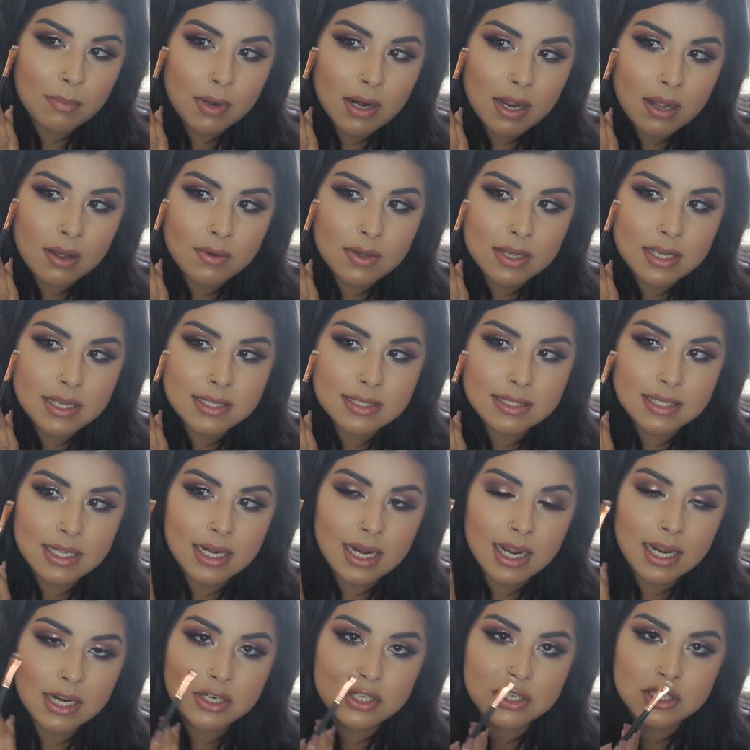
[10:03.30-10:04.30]
brow is, and
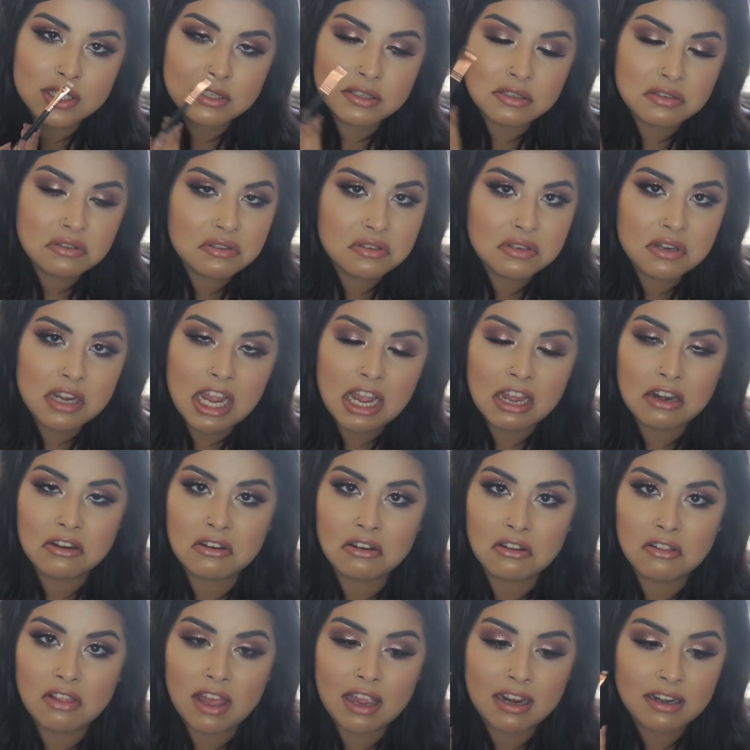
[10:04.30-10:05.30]
I just
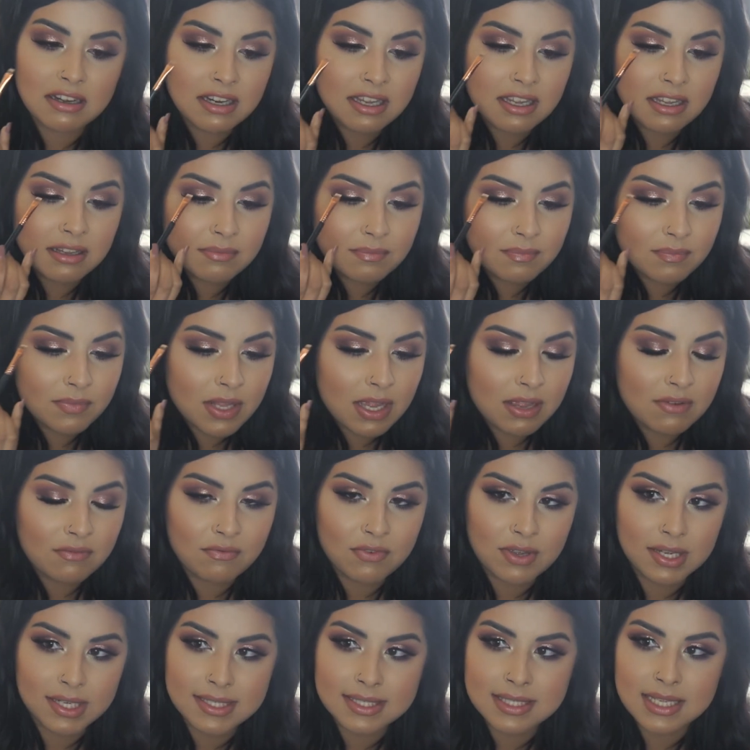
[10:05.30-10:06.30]
underline it and
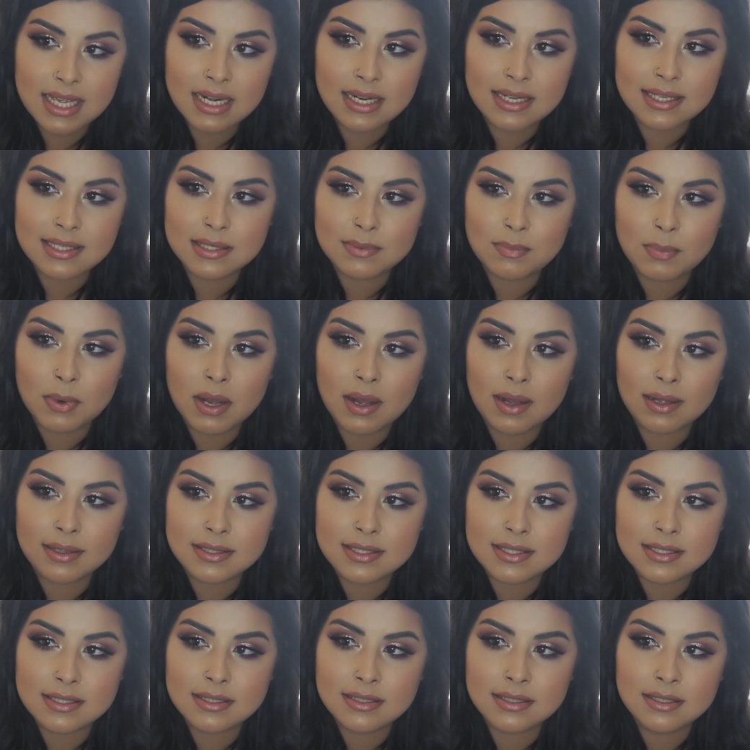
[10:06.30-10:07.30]
fix any
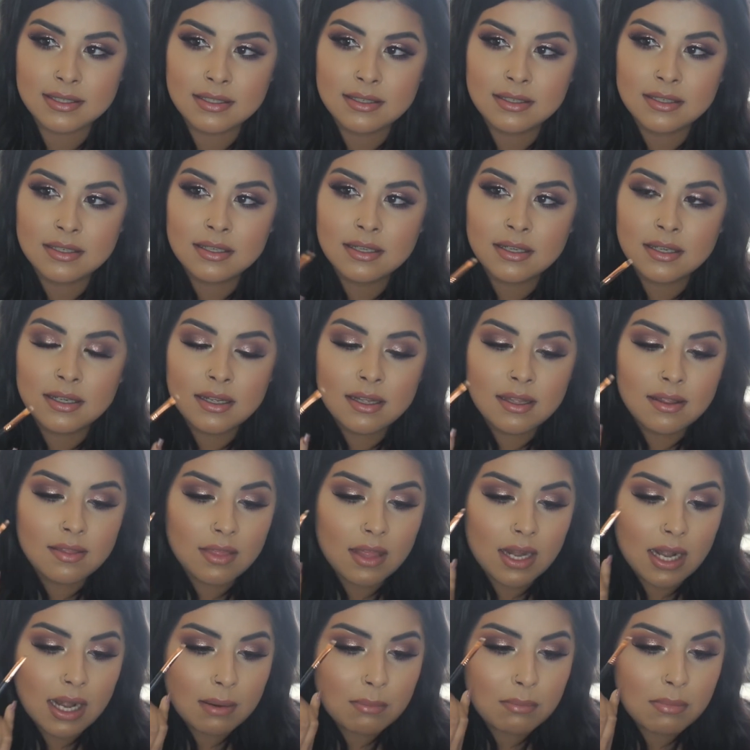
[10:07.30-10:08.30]
spots
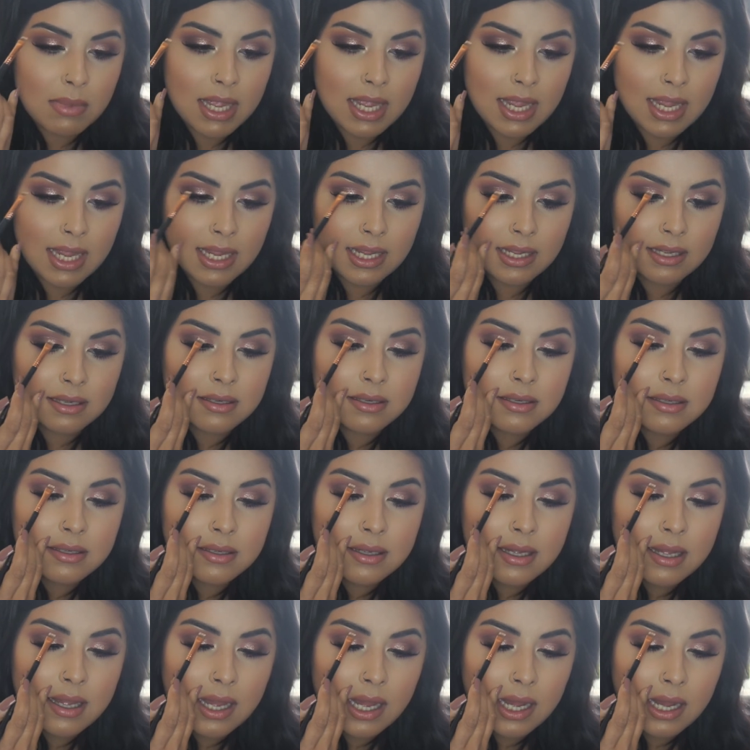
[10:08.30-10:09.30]
that I may
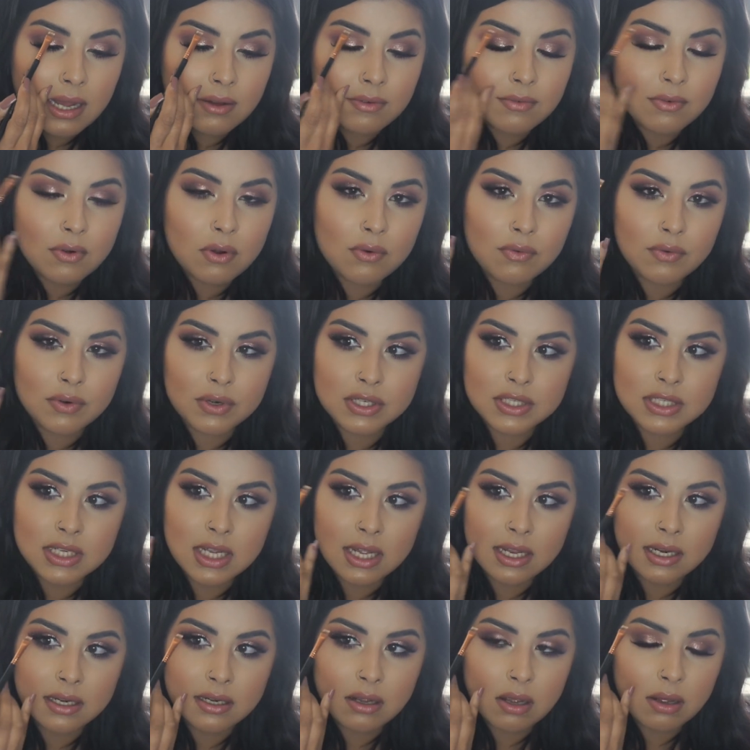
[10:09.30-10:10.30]
have
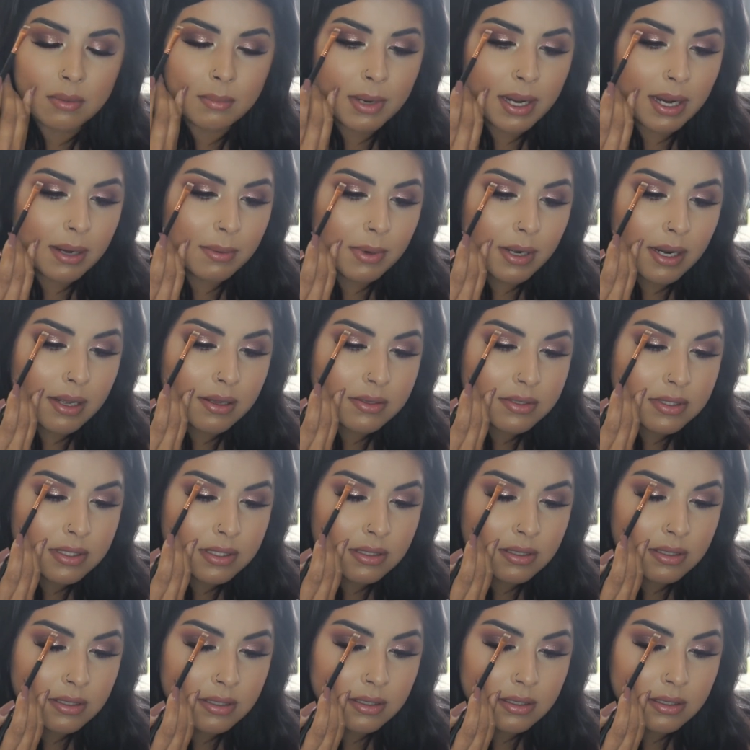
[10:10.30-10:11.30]
overdone on my eyebrows.